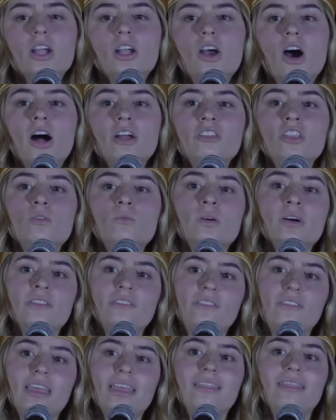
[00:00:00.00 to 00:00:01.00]
Gandhi
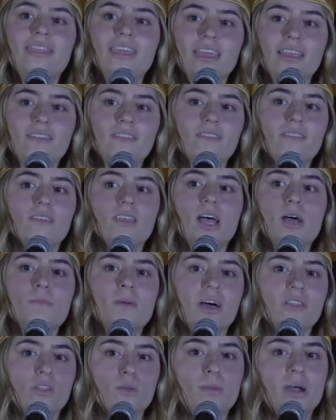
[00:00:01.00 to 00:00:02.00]
once said this
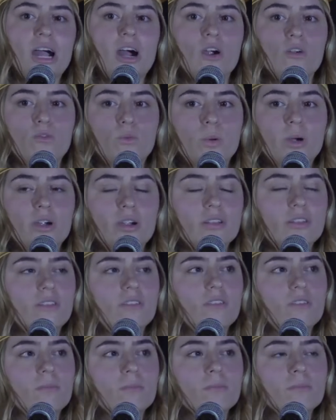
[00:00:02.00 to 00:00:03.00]
about the power of
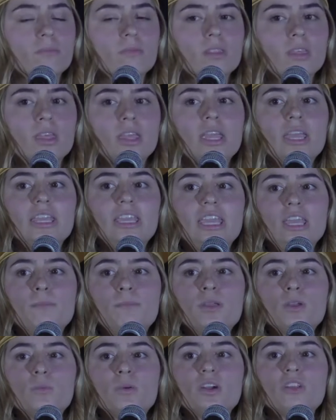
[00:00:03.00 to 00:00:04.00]
words
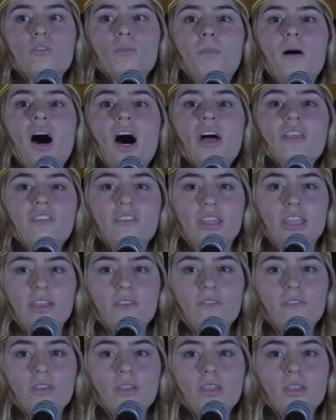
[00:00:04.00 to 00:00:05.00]
Keep your words
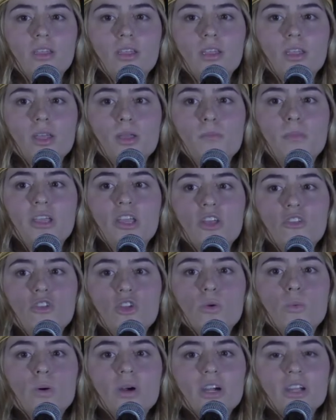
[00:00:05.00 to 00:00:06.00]
positive, because
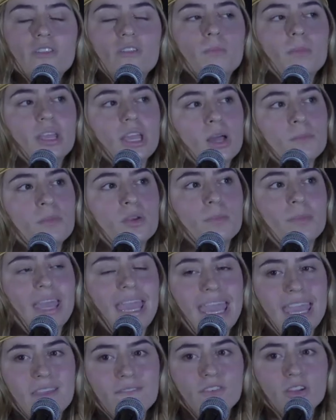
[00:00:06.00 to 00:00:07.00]
your words become your
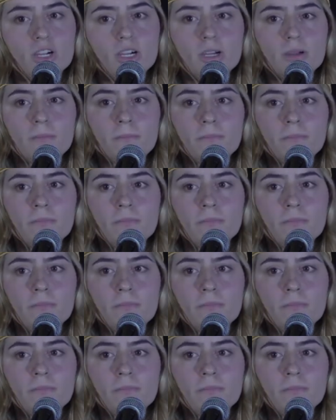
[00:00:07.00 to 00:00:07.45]
behavior.